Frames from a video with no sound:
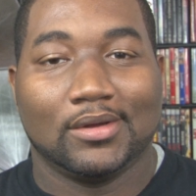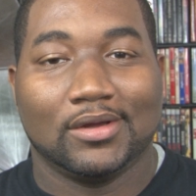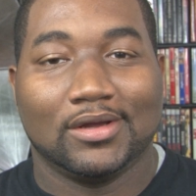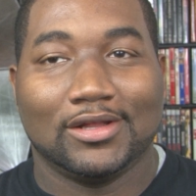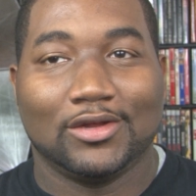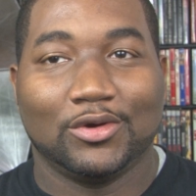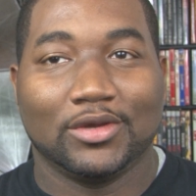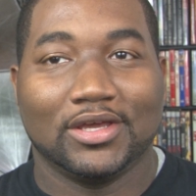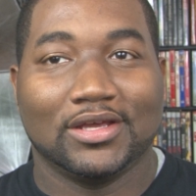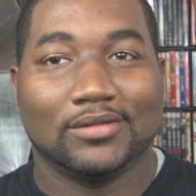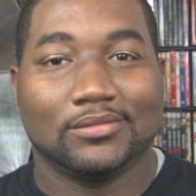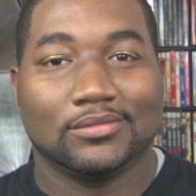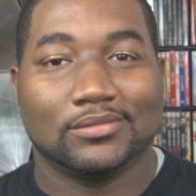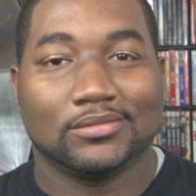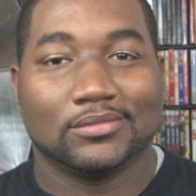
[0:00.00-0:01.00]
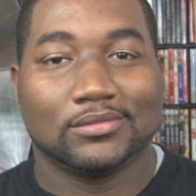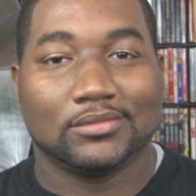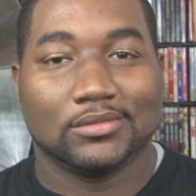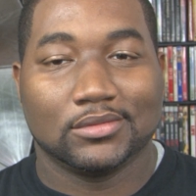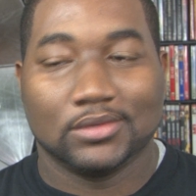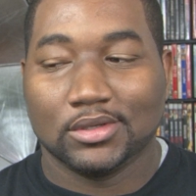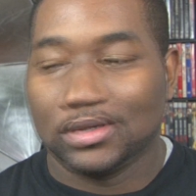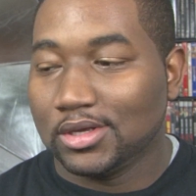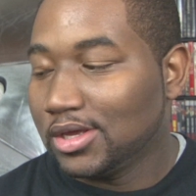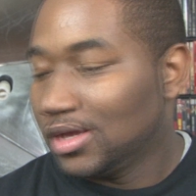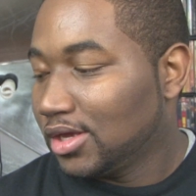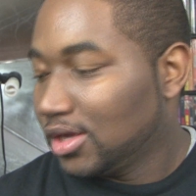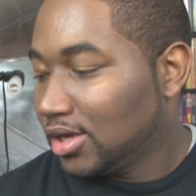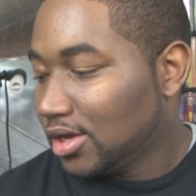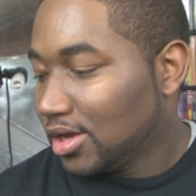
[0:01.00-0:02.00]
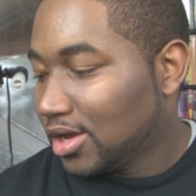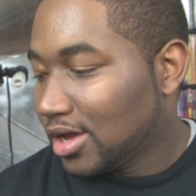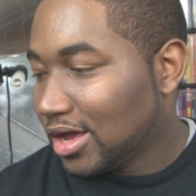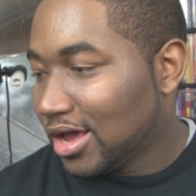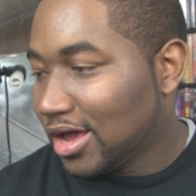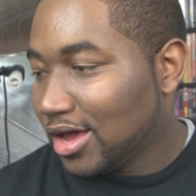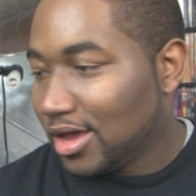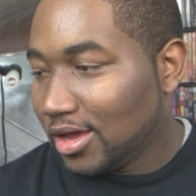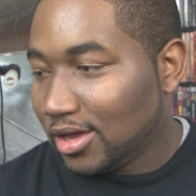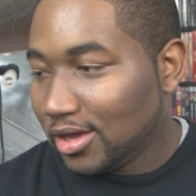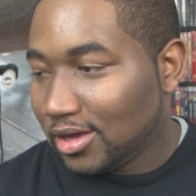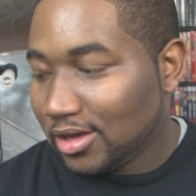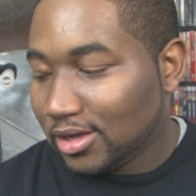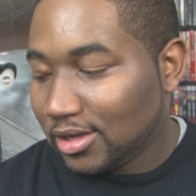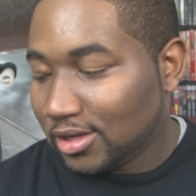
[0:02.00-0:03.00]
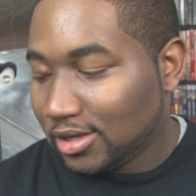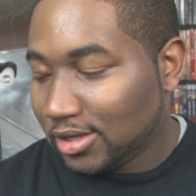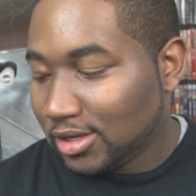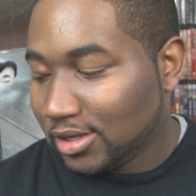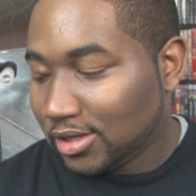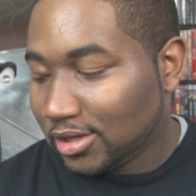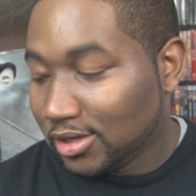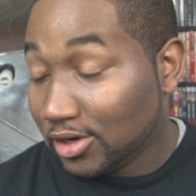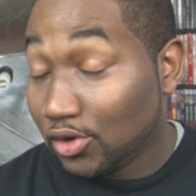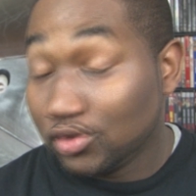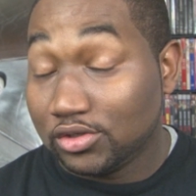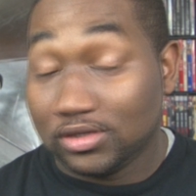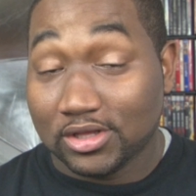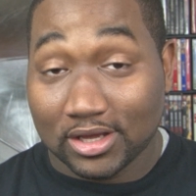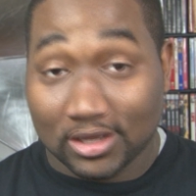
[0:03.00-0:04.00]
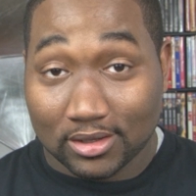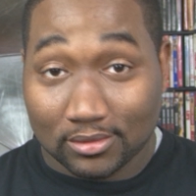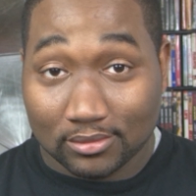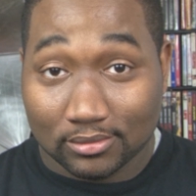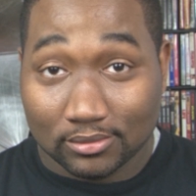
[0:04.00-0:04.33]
Hello again. I know what you're thinking.